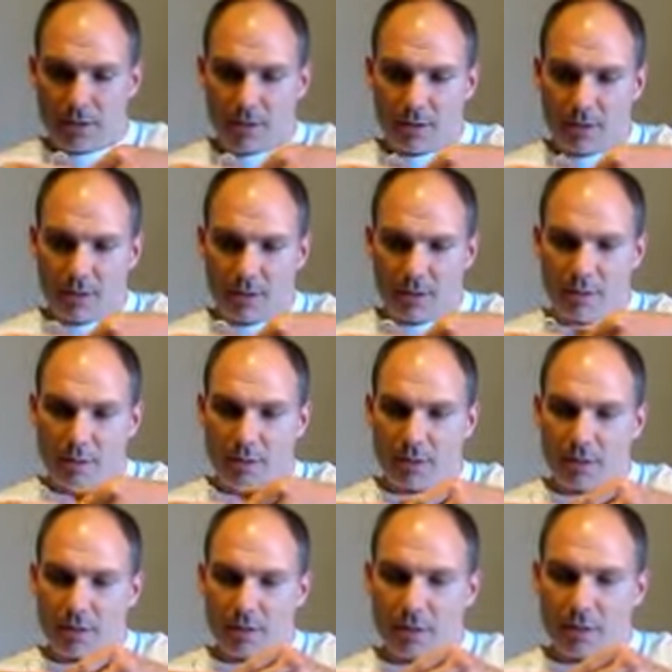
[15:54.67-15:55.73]

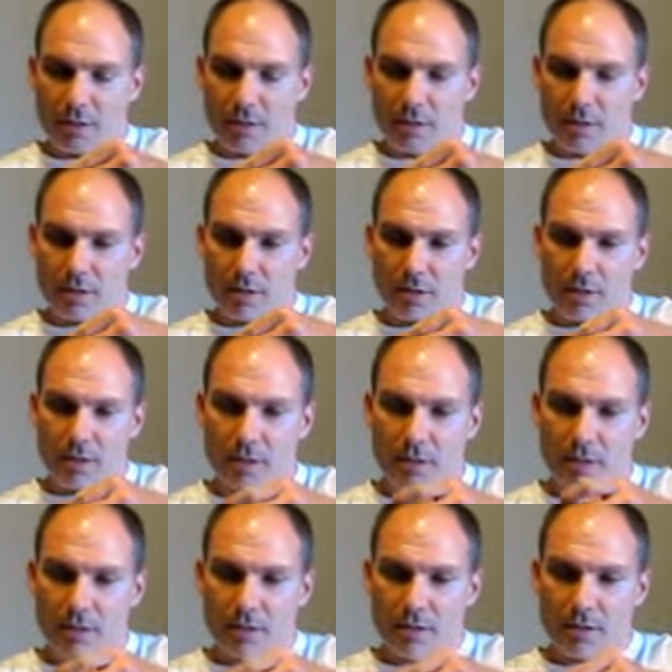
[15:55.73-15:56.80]

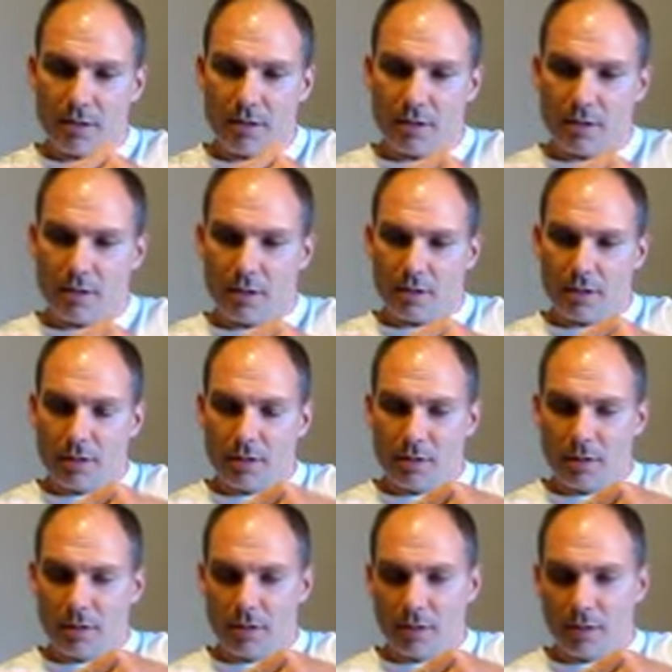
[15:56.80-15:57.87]

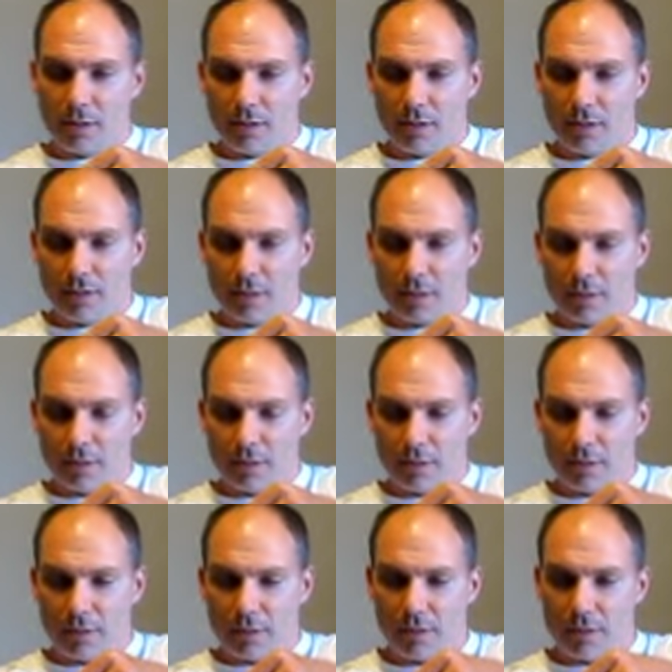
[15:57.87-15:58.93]

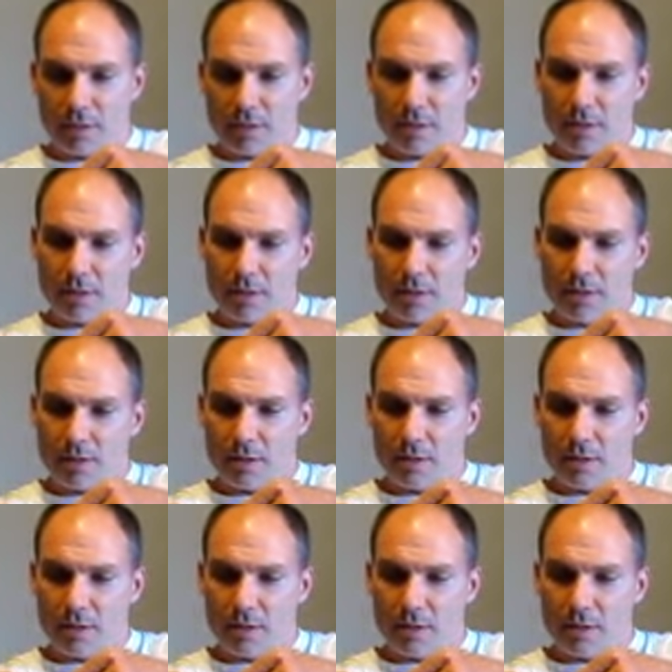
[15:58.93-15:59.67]
(silence)